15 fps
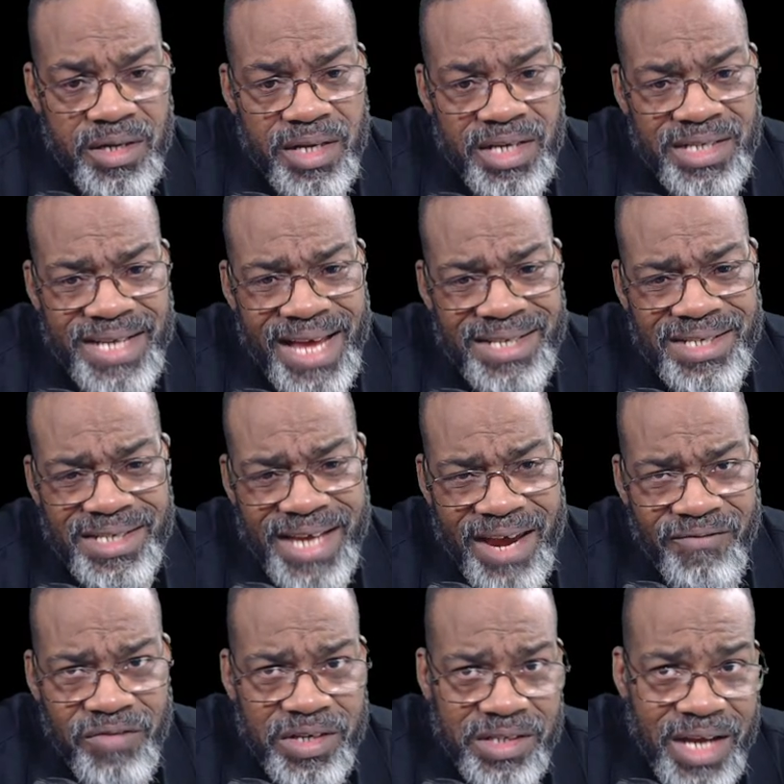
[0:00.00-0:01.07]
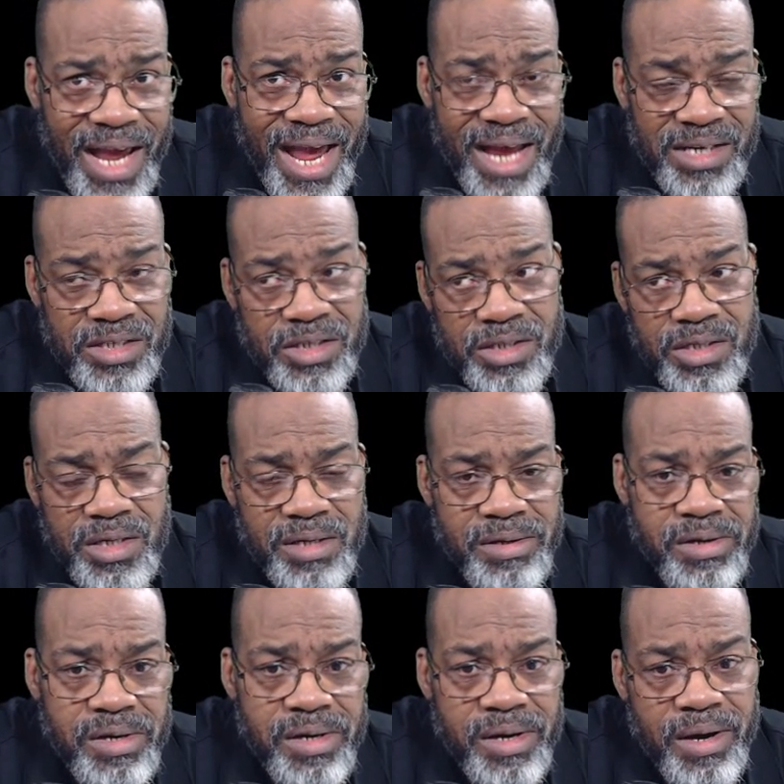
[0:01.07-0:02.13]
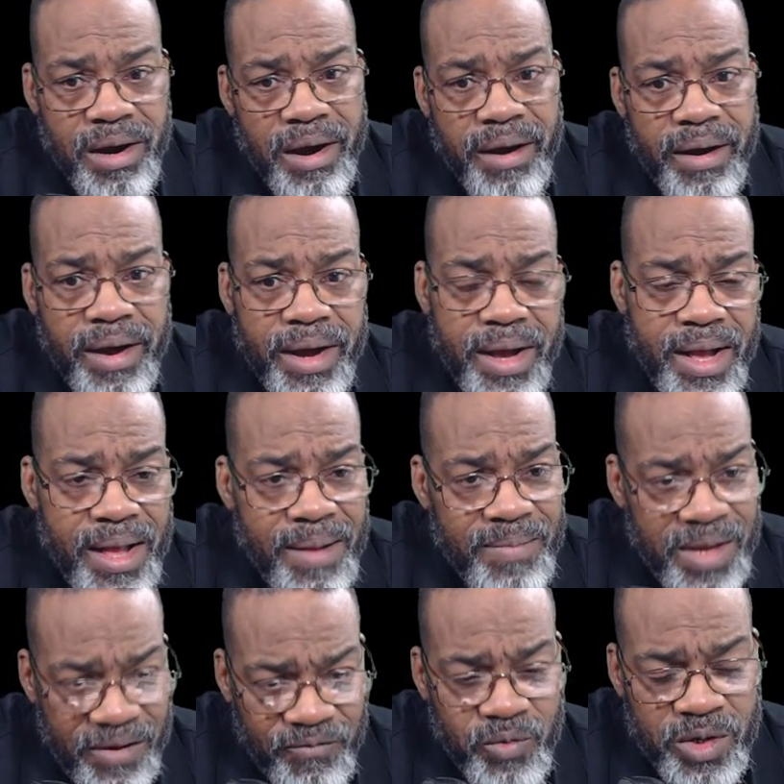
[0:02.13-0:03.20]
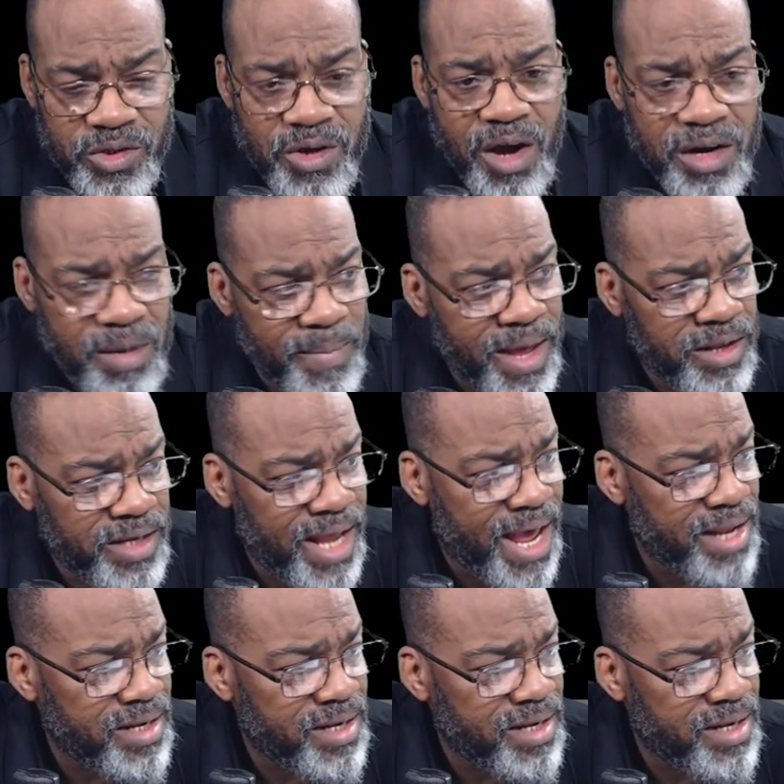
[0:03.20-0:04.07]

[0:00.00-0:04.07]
Is that safe as cash? Um, if we're talking about that,